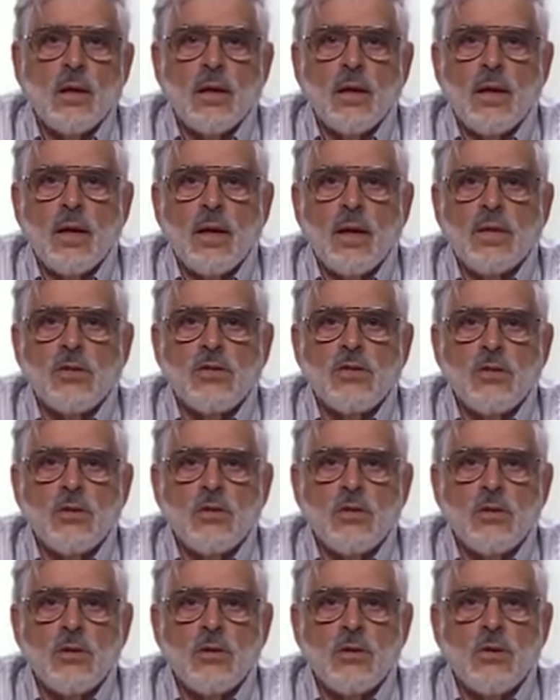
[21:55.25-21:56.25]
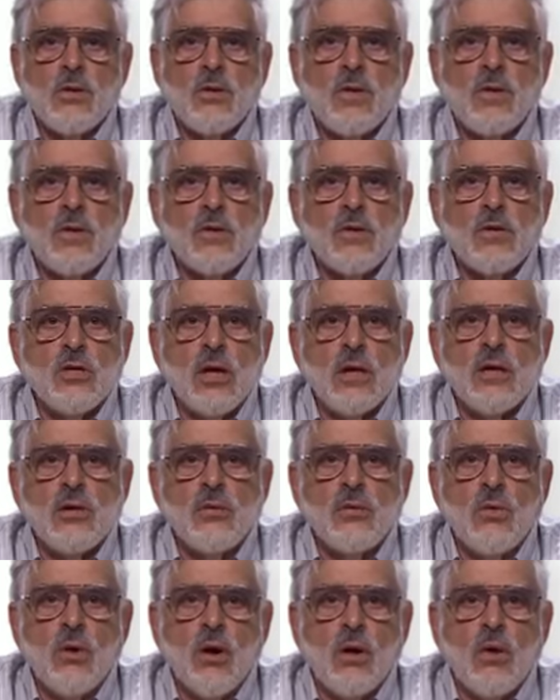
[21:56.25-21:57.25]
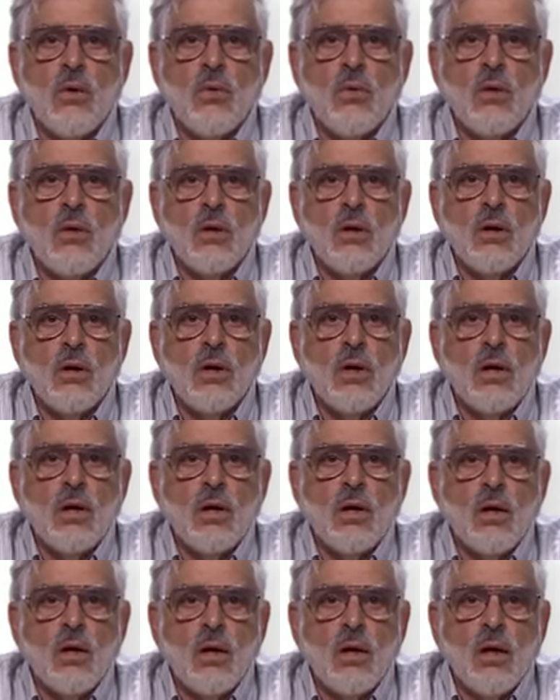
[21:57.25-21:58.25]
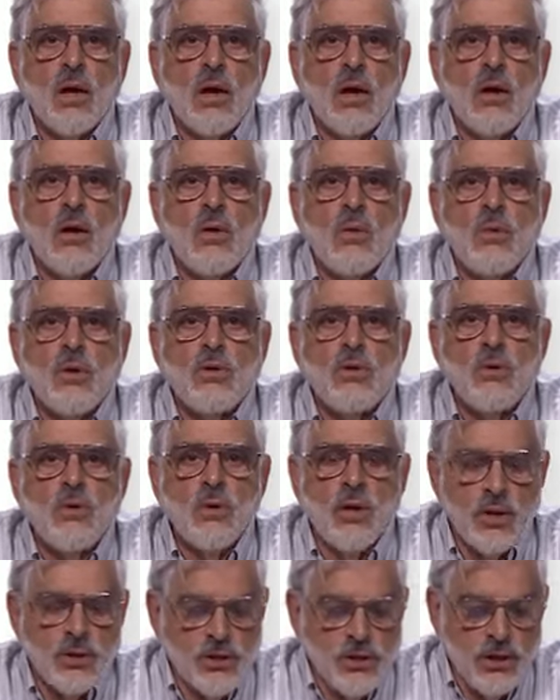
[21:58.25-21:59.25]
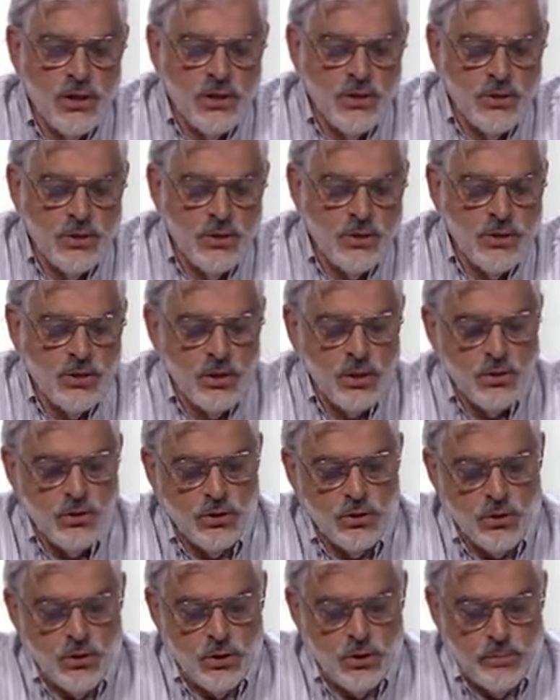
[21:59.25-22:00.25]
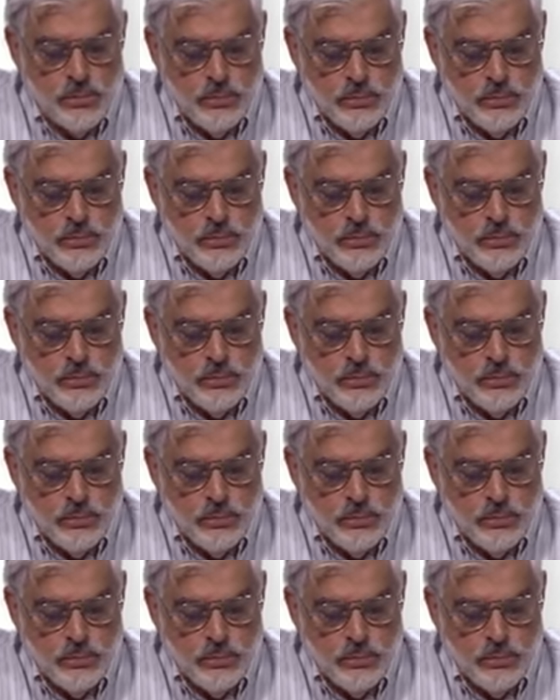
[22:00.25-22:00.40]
has 0 in the second row, we do not change its signature.